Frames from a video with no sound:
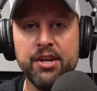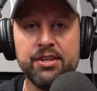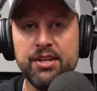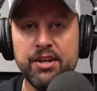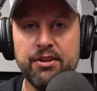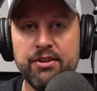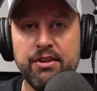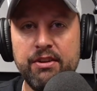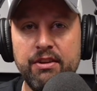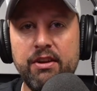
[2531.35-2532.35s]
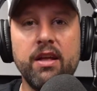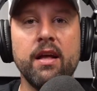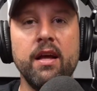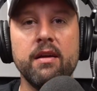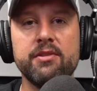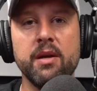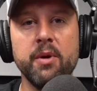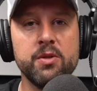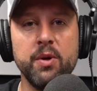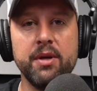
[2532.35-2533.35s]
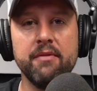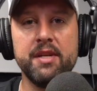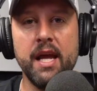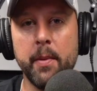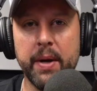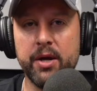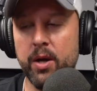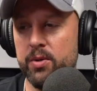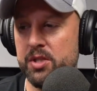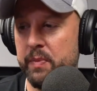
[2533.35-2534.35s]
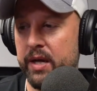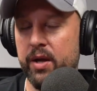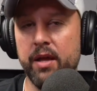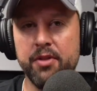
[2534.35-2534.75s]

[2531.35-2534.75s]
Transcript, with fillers: You know, nah, nah, nah. for some reason we don't give a damn about coaches' mental health.